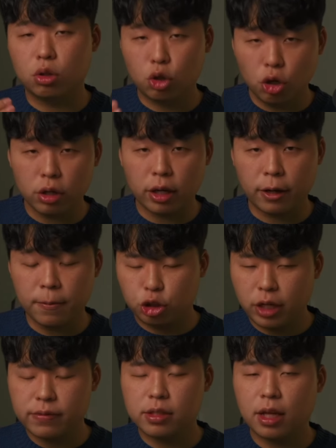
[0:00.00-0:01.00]
on cooking,
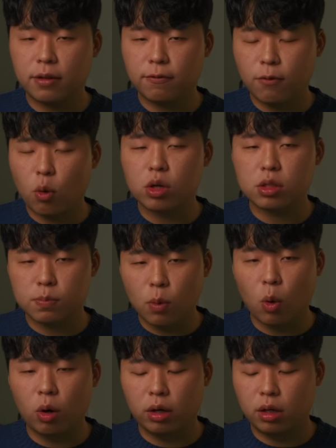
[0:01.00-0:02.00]
chefs can focus
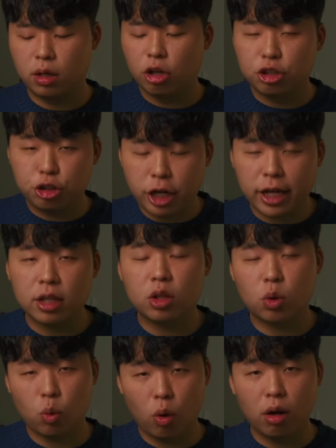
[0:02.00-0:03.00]
more on checking
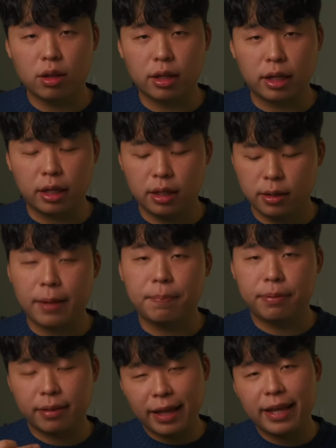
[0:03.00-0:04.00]
the quality
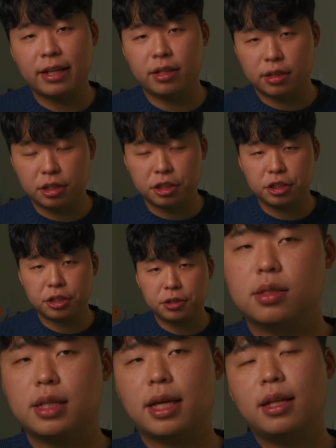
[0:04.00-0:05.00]
and plating the dish.
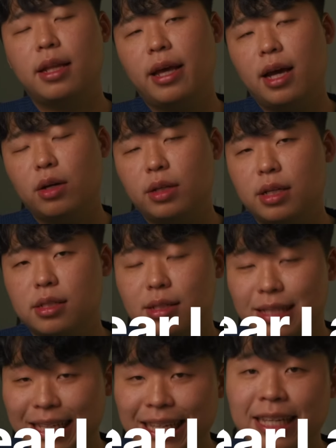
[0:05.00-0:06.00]
The second layout is
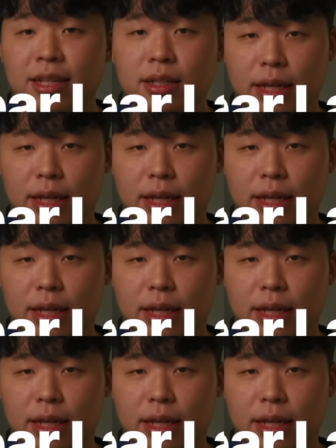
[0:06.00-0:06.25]
linear